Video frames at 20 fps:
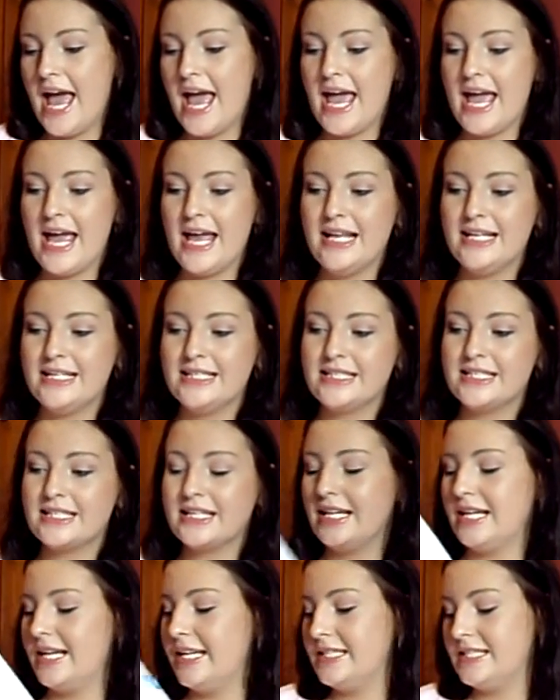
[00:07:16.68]
and
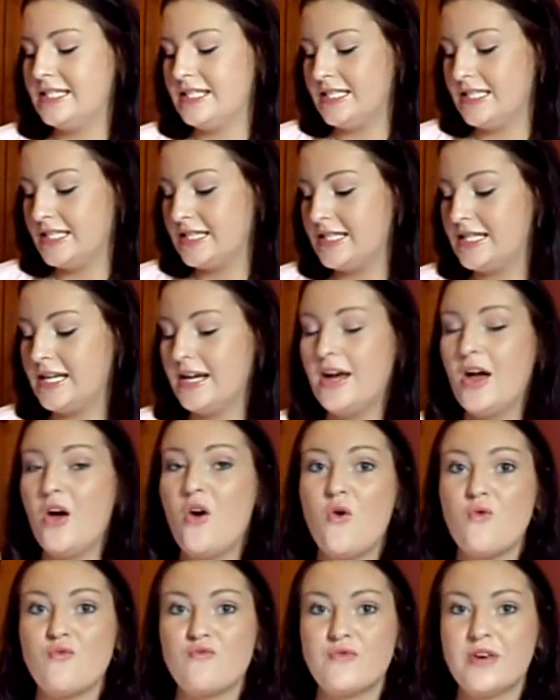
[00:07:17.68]
it's just
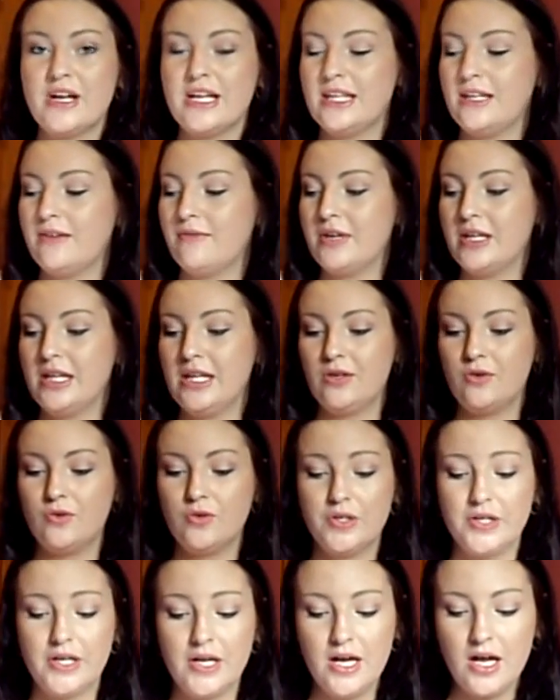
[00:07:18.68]
really really
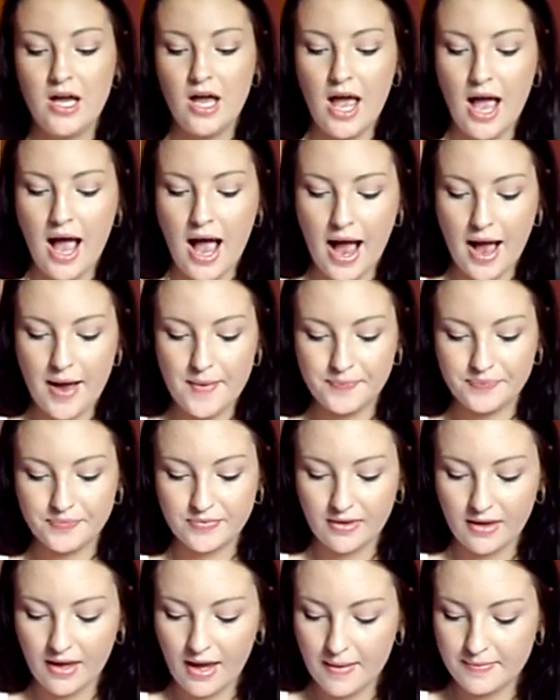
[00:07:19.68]
good.
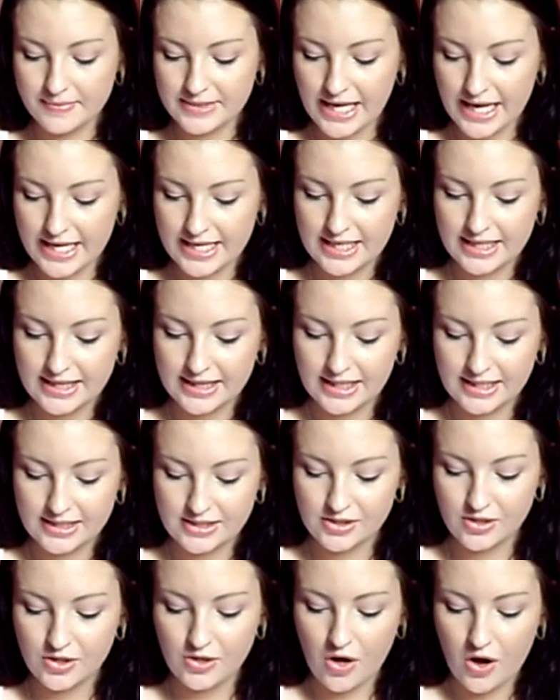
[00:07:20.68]
Um, I'm taking
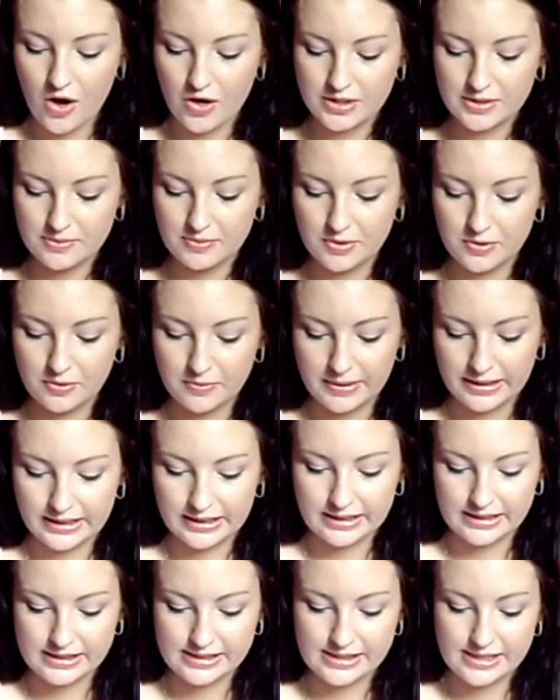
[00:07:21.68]
this to the hospital
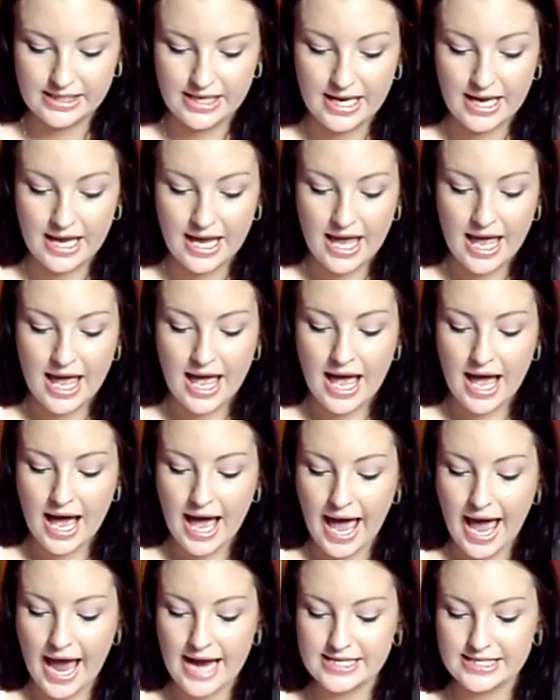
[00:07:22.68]
because I
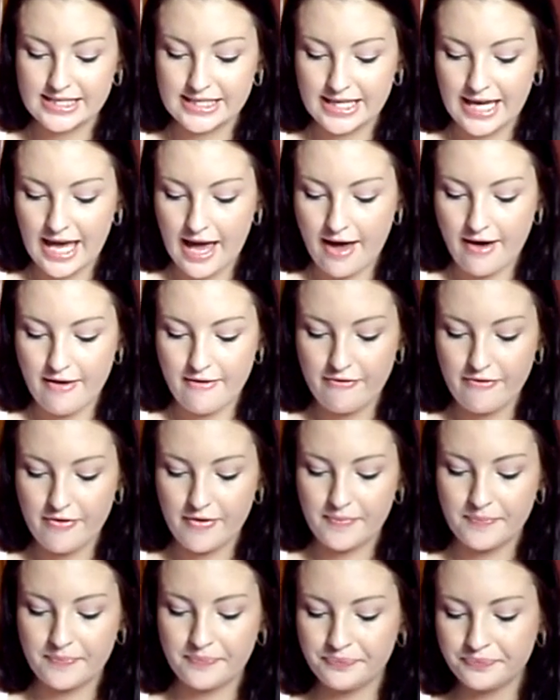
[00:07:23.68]
actually have
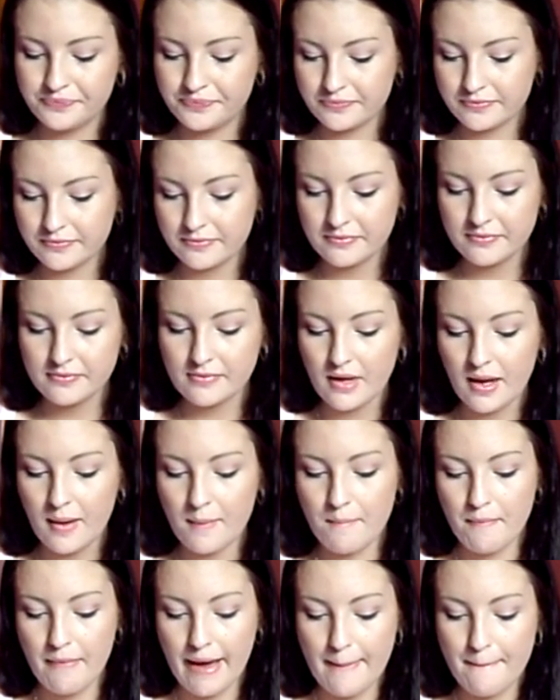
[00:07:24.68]

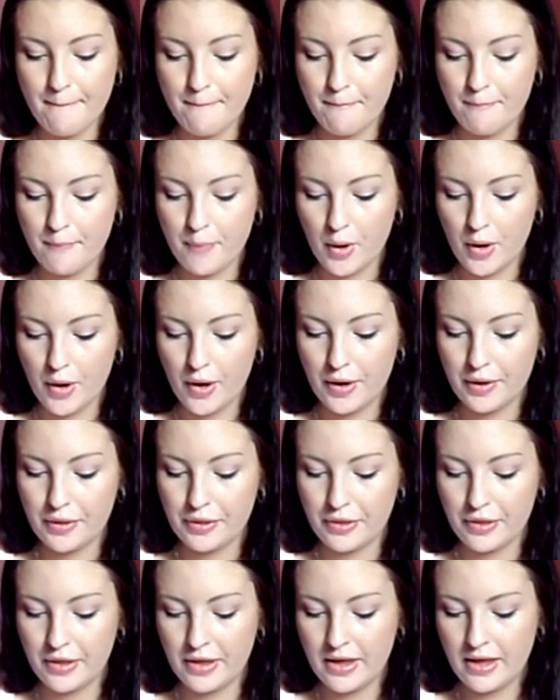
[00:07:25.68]
my birth
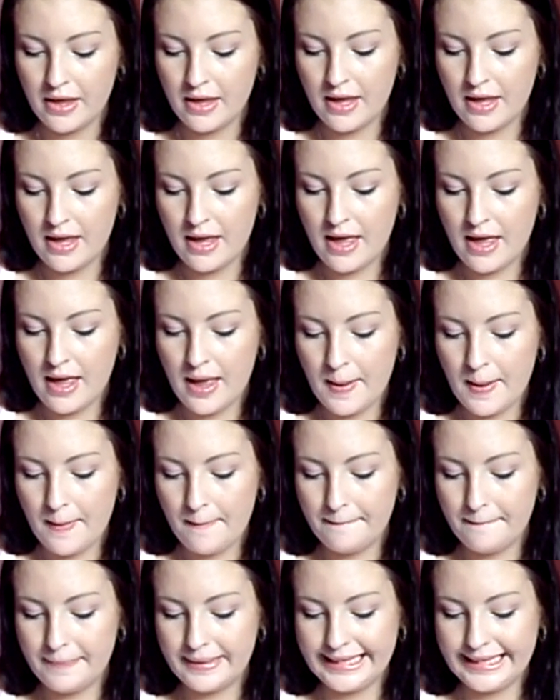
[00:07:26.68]

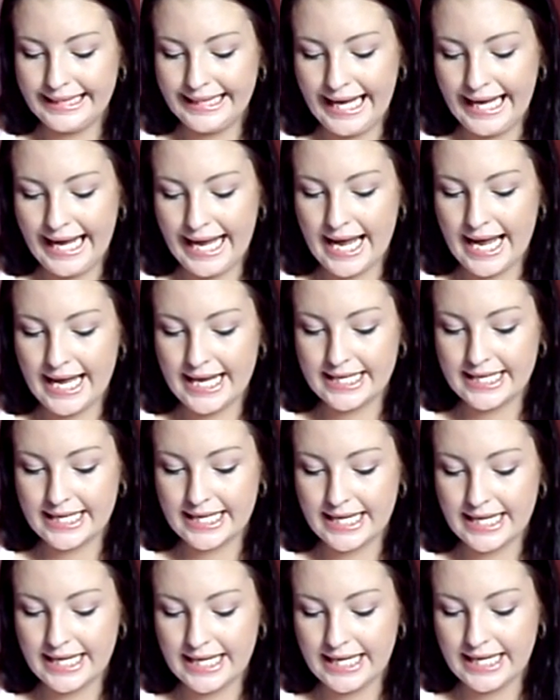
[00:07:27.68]
plan
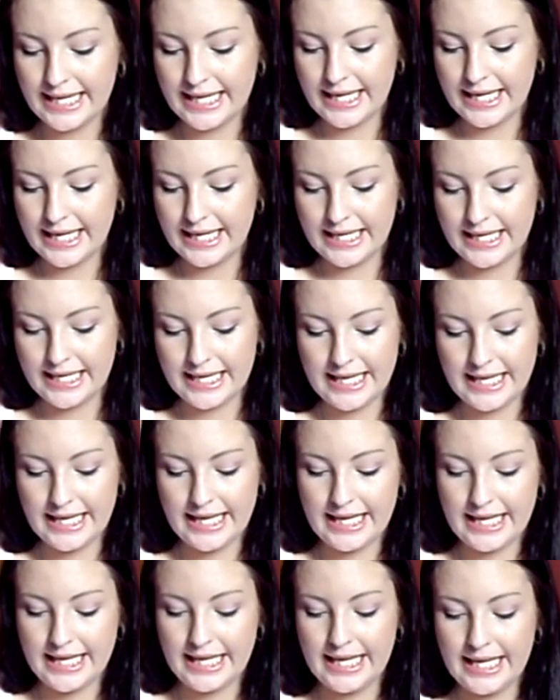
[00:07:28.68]
in
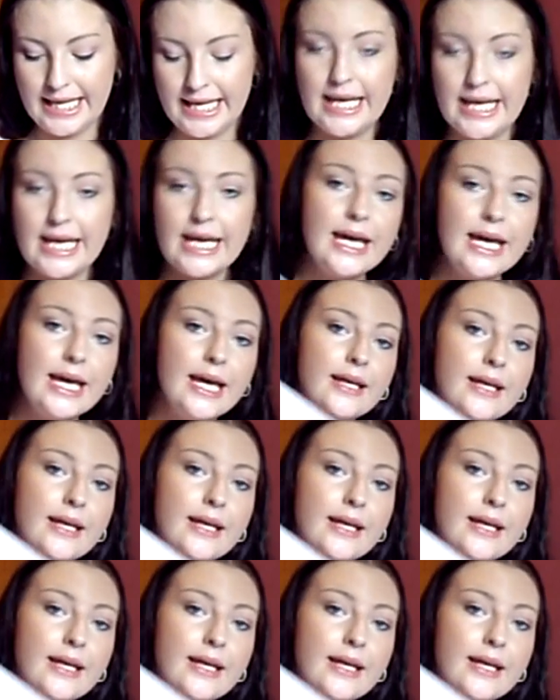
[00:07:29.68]
here.